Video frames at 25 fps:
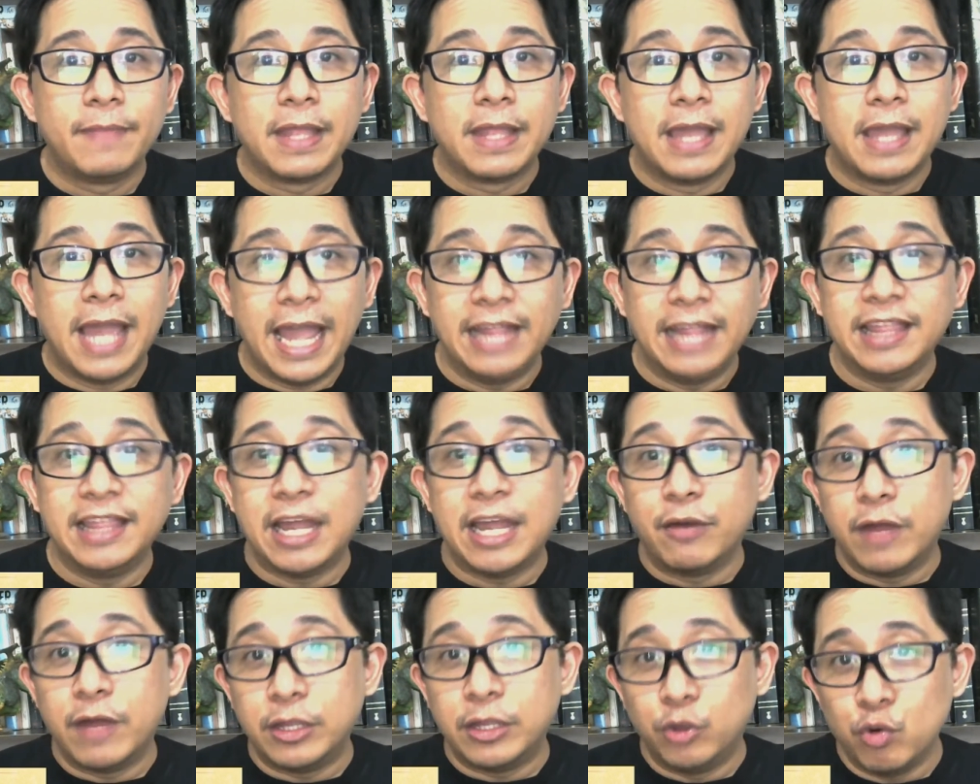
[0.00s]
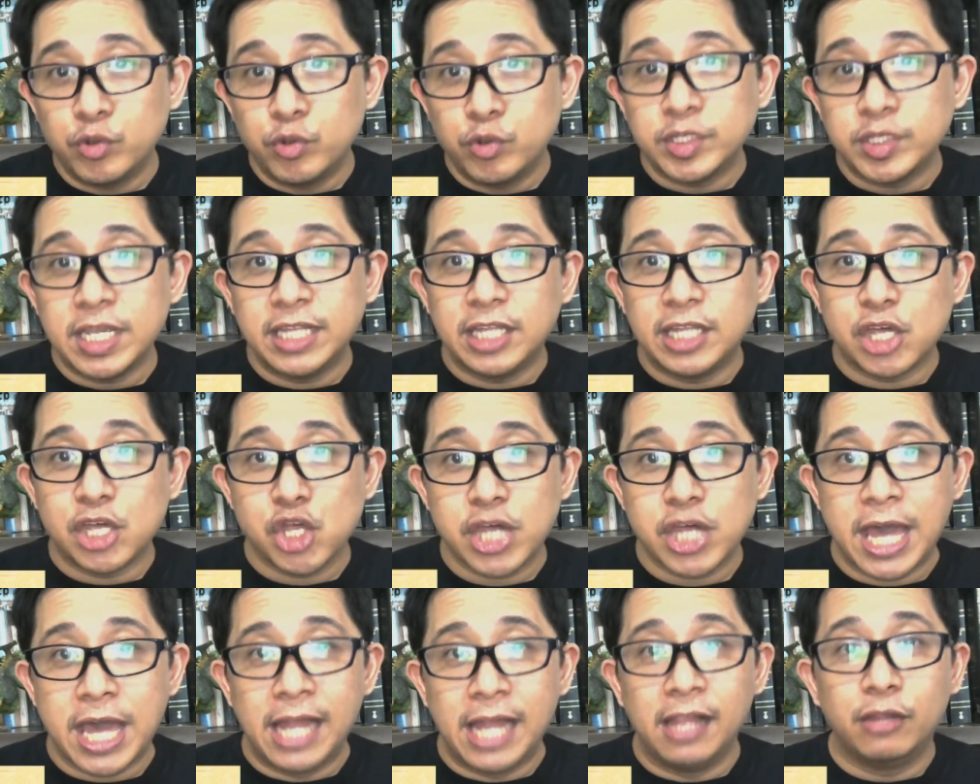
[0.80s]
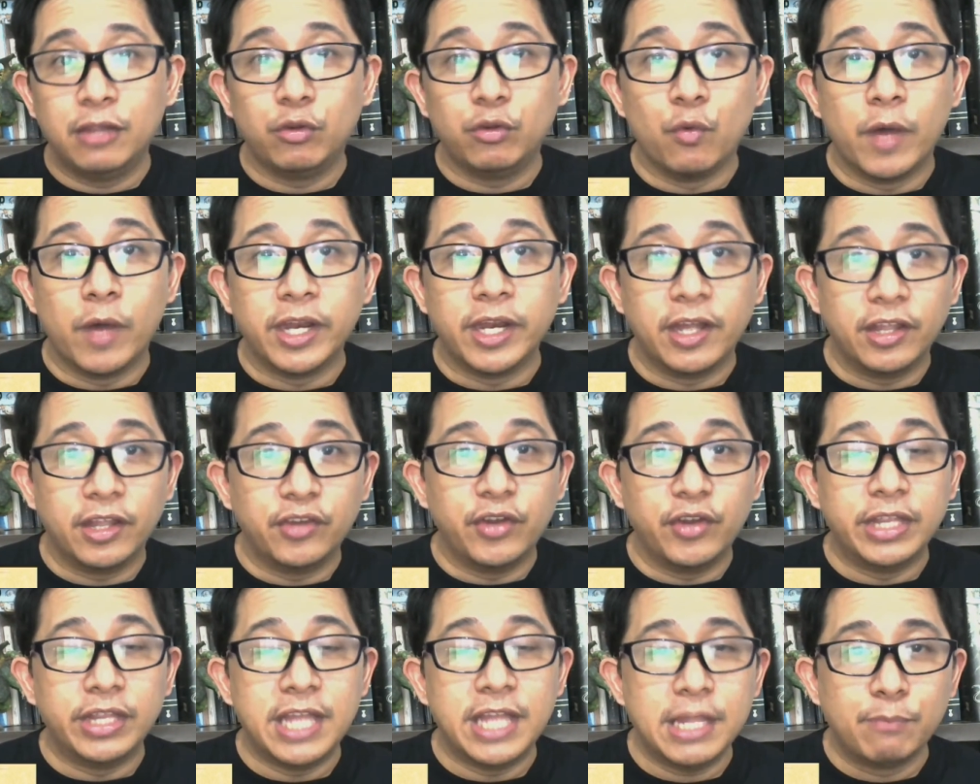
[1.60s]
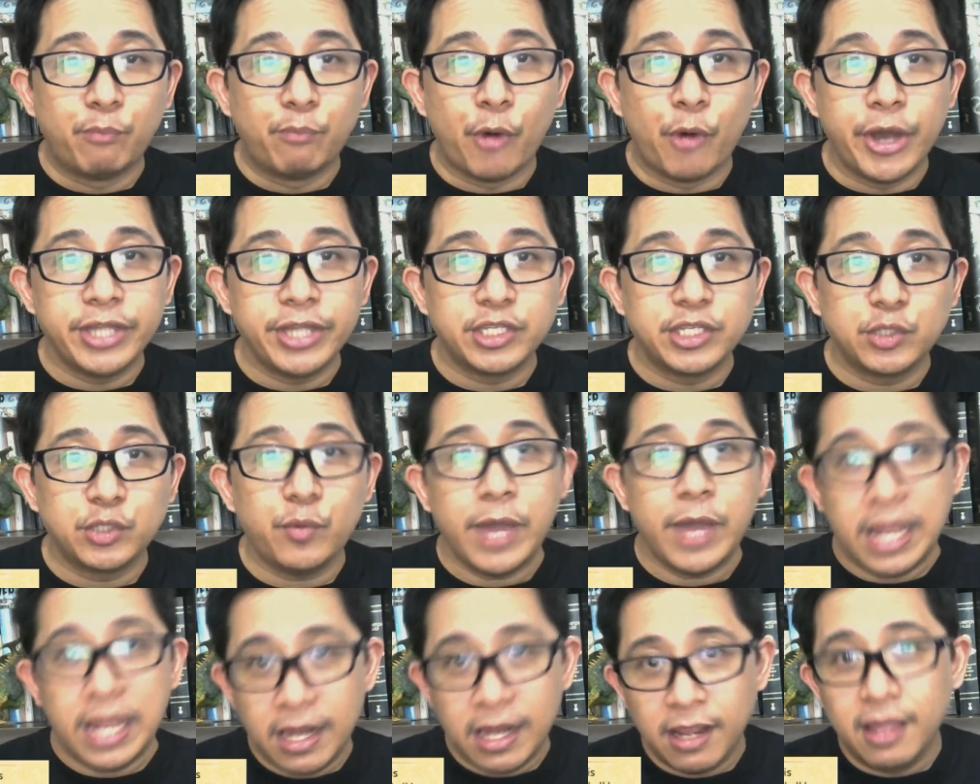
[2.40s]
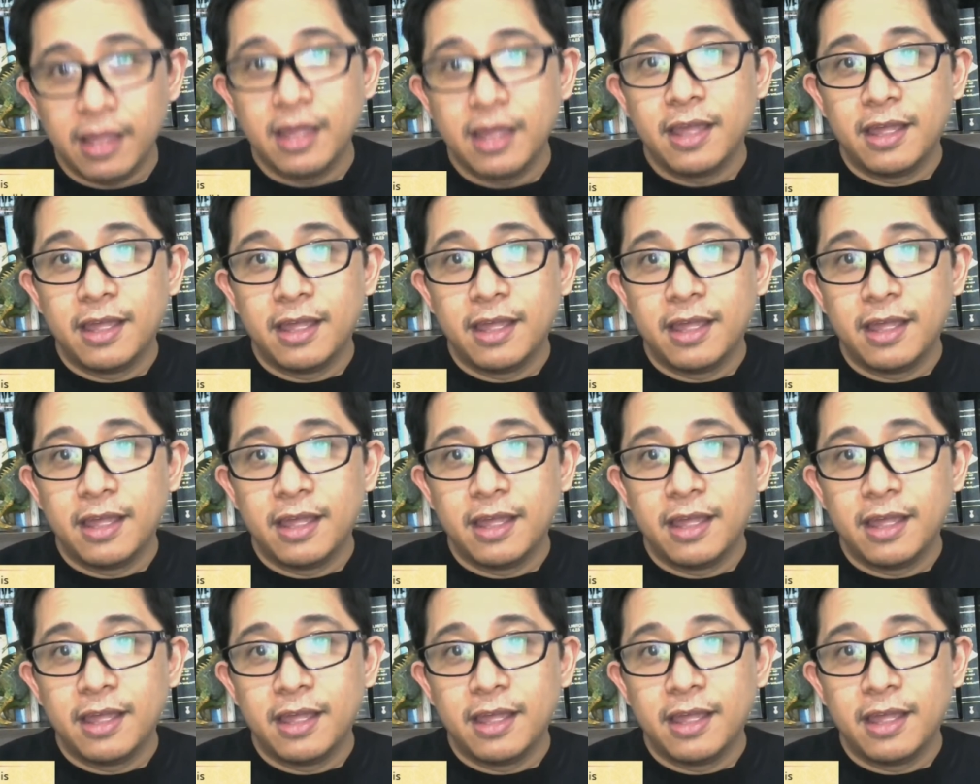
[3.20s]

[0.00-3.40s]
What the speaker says: And then reducing the shell to 100 hit points will